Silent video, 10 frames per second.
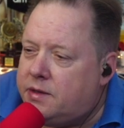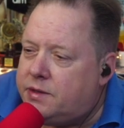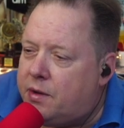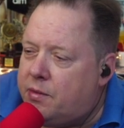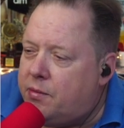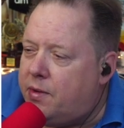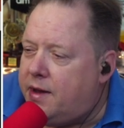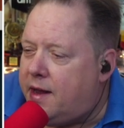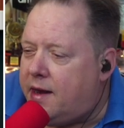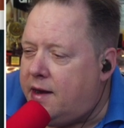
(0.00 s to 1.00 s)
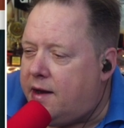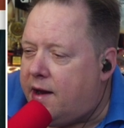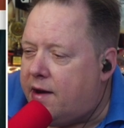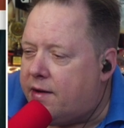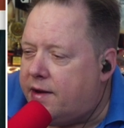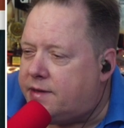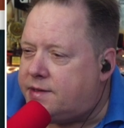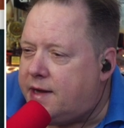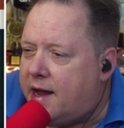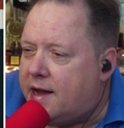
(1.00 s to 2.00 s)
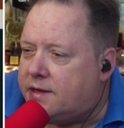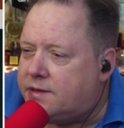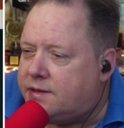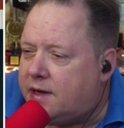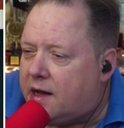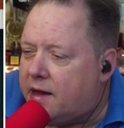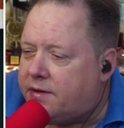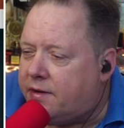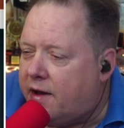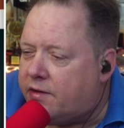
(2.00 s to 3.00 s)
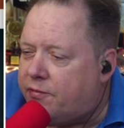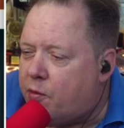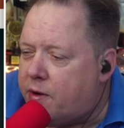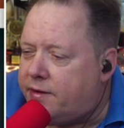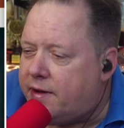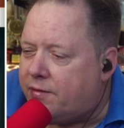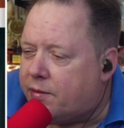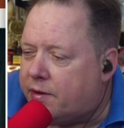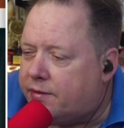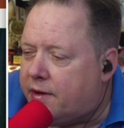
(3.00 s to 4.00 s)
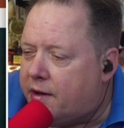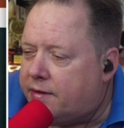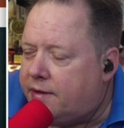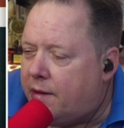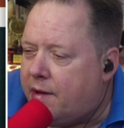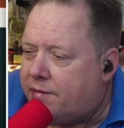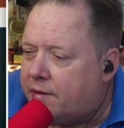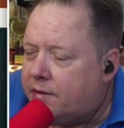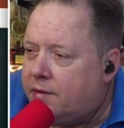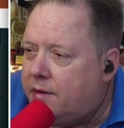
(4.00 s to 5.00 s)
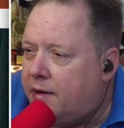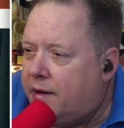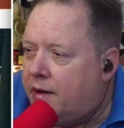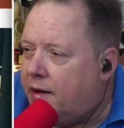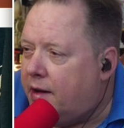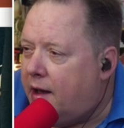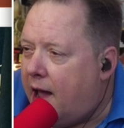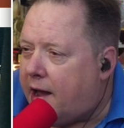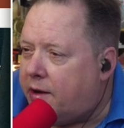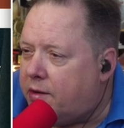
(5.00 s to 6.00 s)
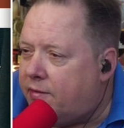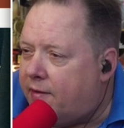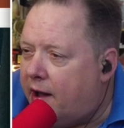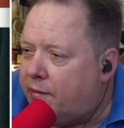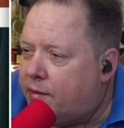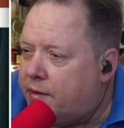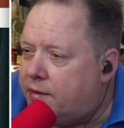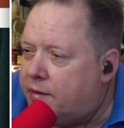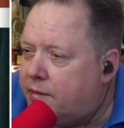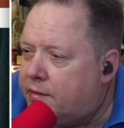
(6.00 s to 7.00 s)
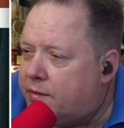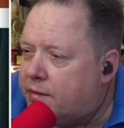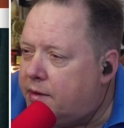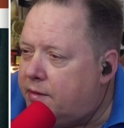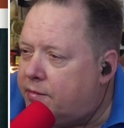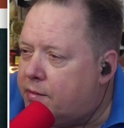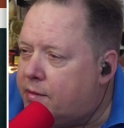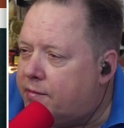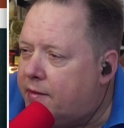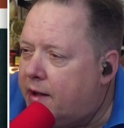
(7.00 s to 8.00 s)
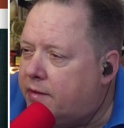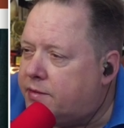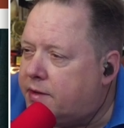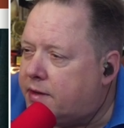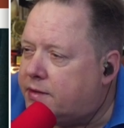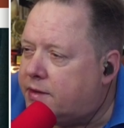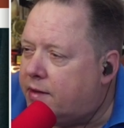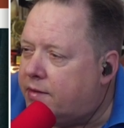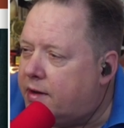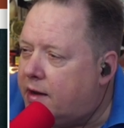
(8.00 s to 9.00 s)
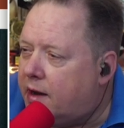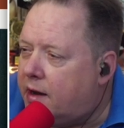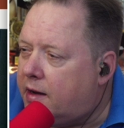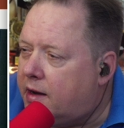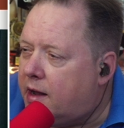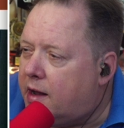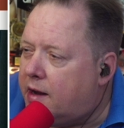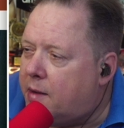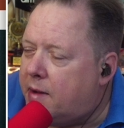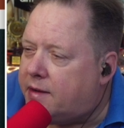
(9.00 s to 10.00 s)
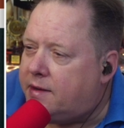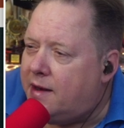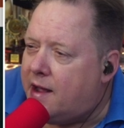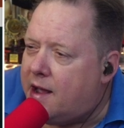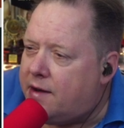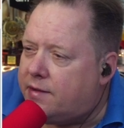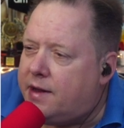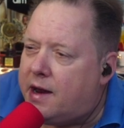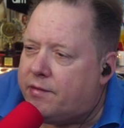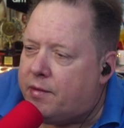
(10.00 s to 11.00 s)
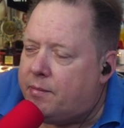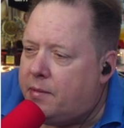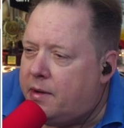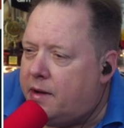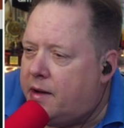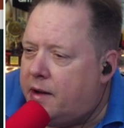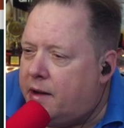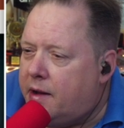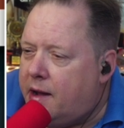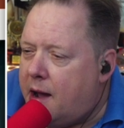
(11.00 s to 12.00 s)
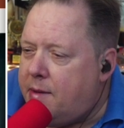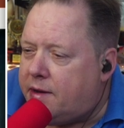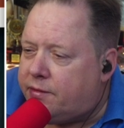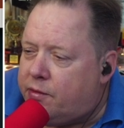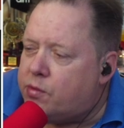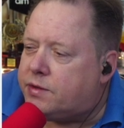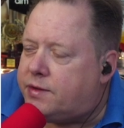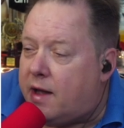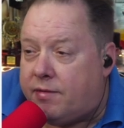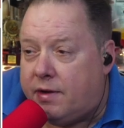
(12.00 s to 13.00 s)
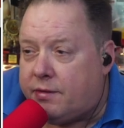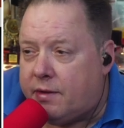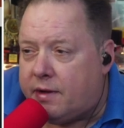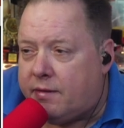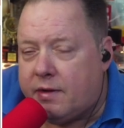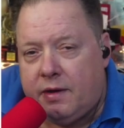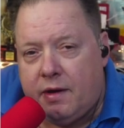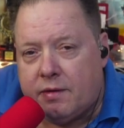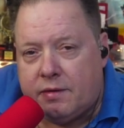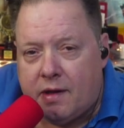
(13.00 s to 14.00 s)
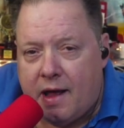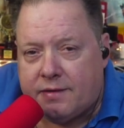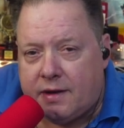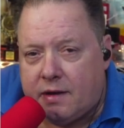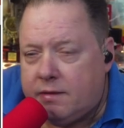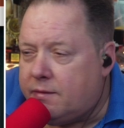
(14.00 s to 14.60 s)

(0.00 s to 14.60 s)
So when you get into here, it says the collection has 47 results. However, I can only find one, two, three, four, five, six, seven, eight, nine, about nine or 10 of them. I mean, it's cool stuff, and it's really you know classy,